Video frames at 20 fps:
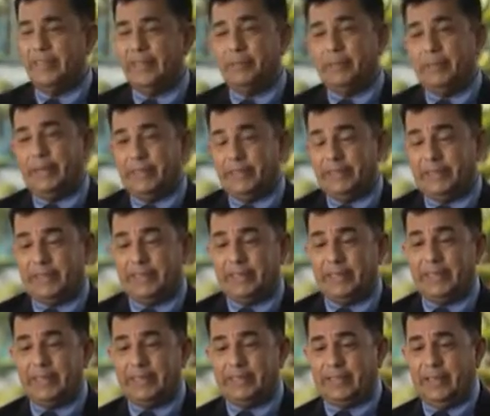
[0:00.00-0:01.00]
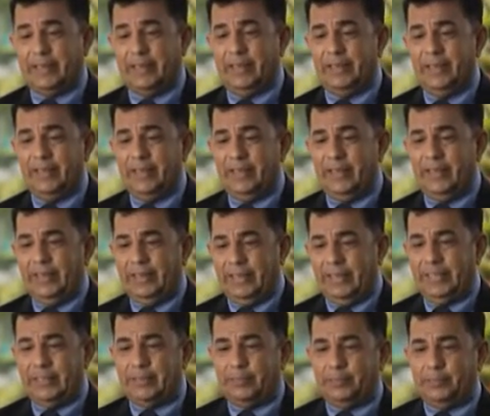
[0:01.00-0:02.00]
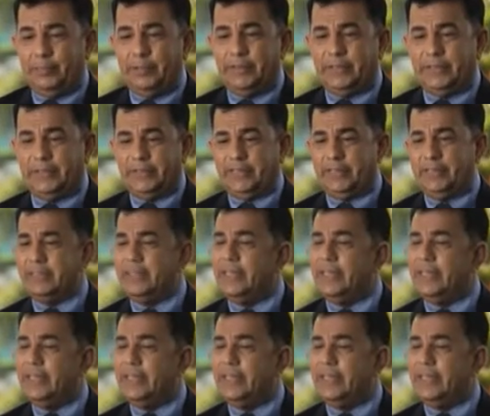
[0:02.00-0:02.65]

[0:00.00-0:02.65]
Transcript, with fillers: And my second son, he sponsored